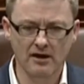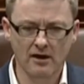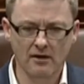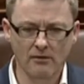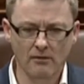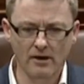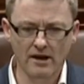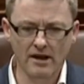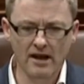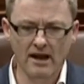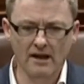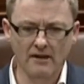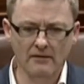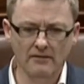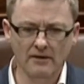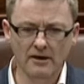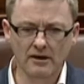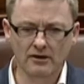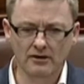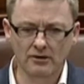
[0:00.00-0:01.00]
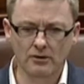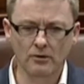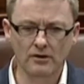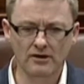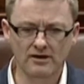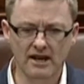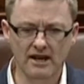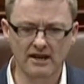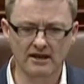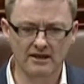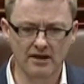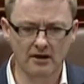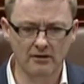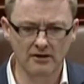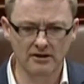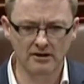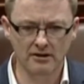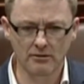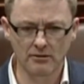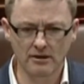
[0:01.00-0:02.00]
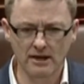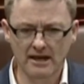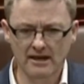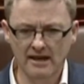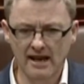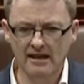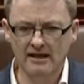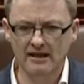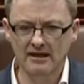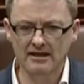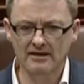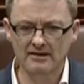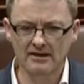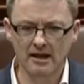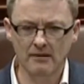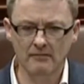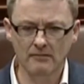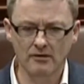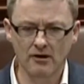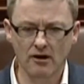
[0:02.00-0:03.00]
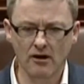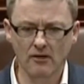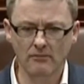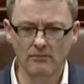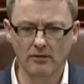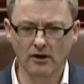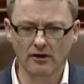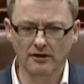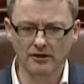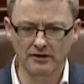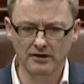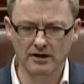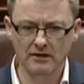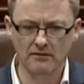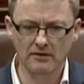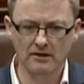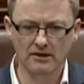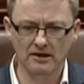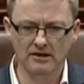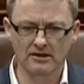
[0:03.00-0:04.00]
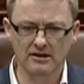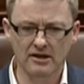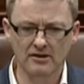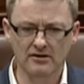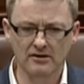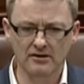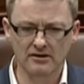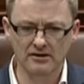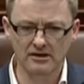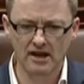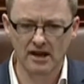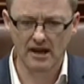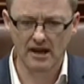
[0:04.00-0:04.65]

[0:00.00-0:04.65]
where you have school secretaries doing exactly the same job under different conditions,